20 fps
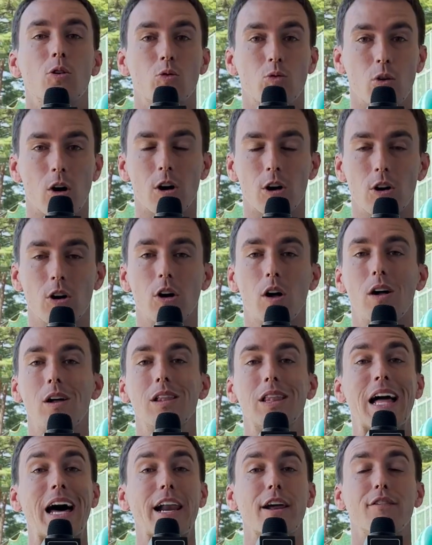rural, a
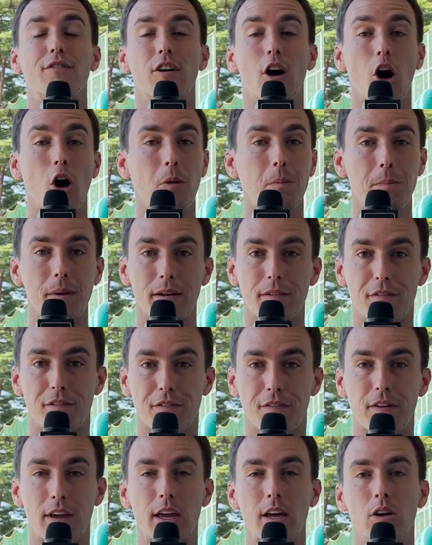lot of open
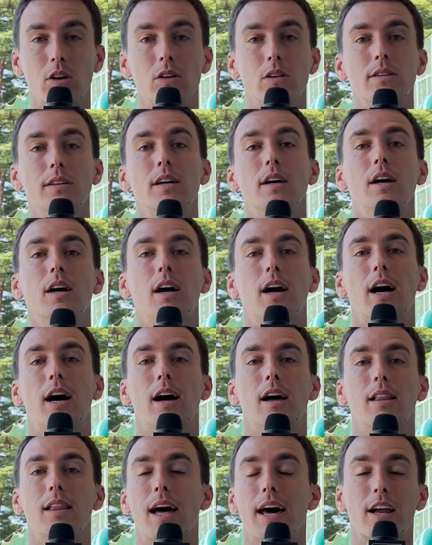field,
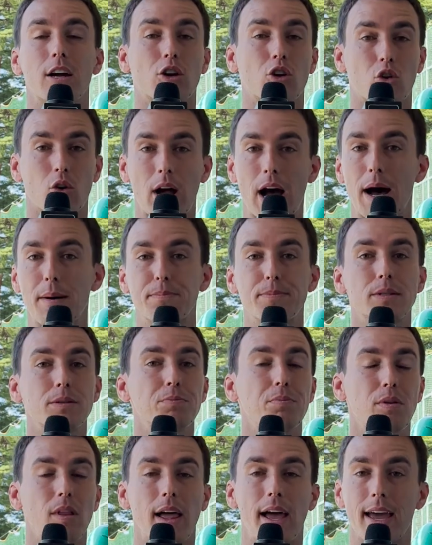a lot of crops,
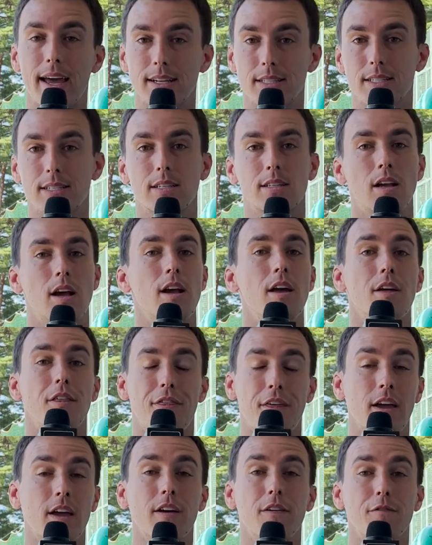plants.
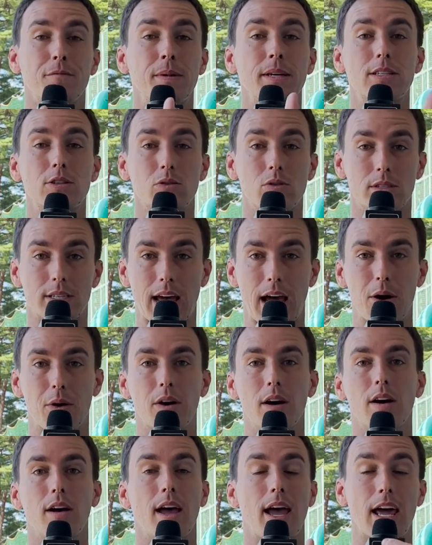Think of
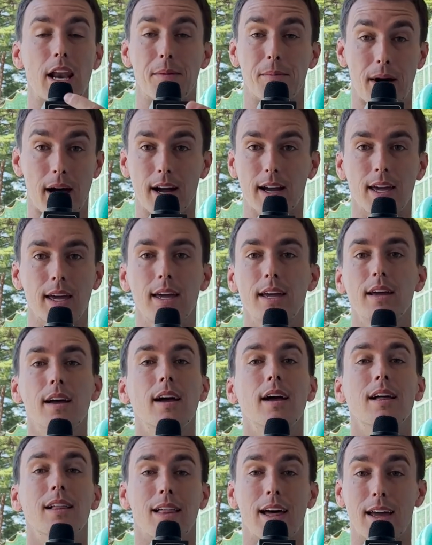Mizusawa, Hanamaki,
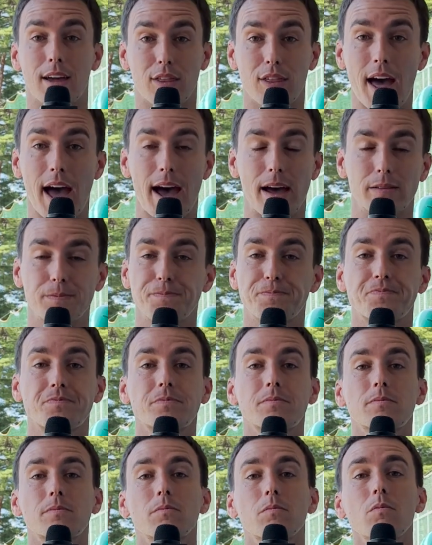like that.
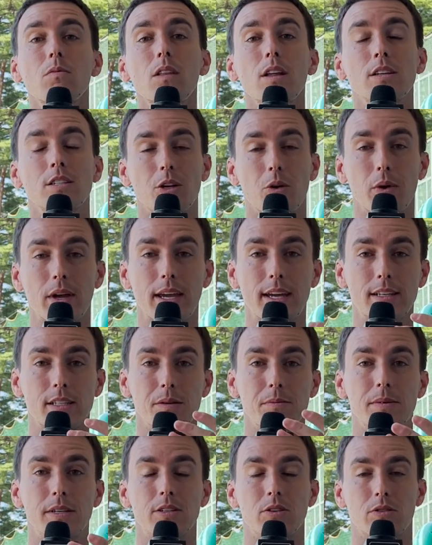So we get
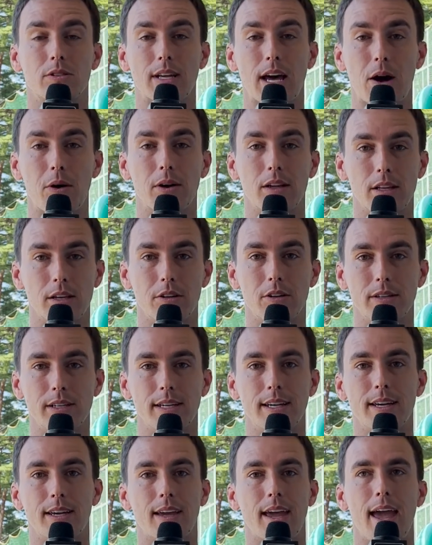to Mizusawa Little
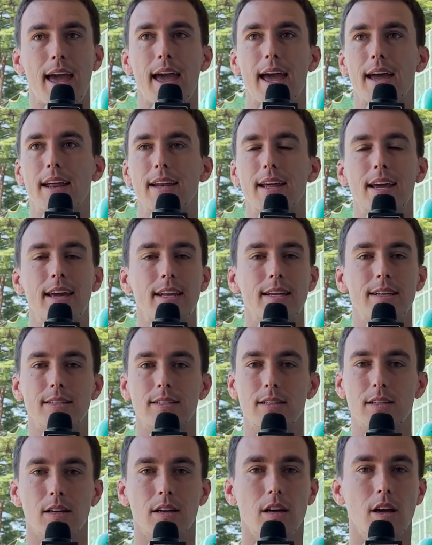League, and it
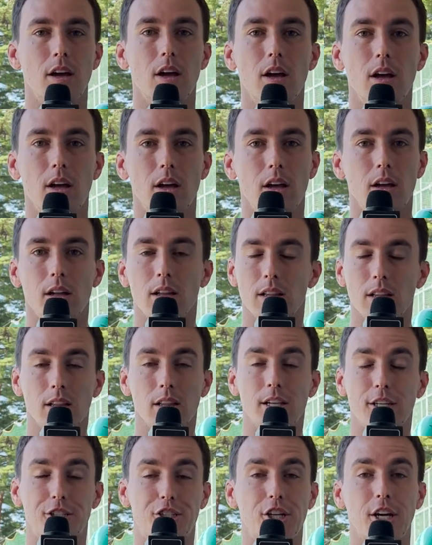is
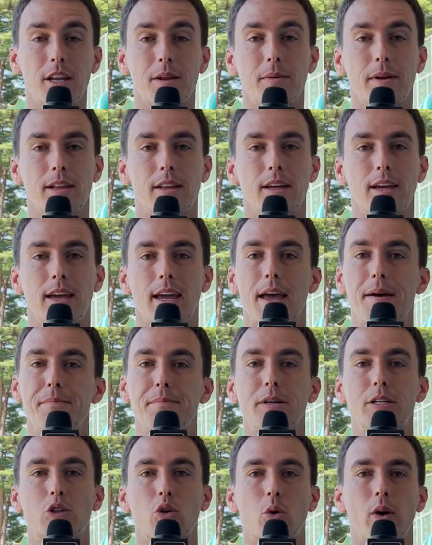legitimately in
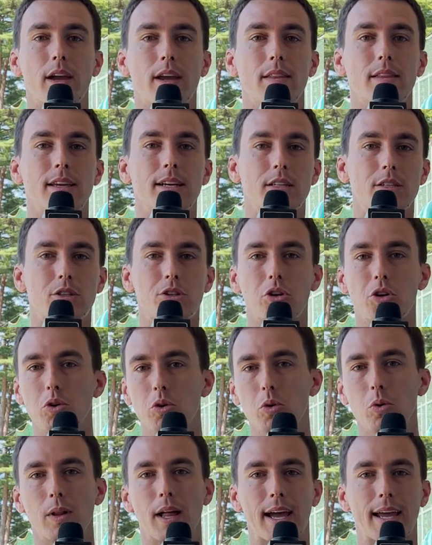between these
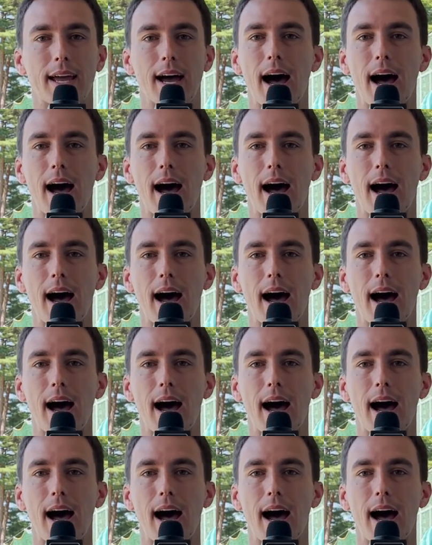two like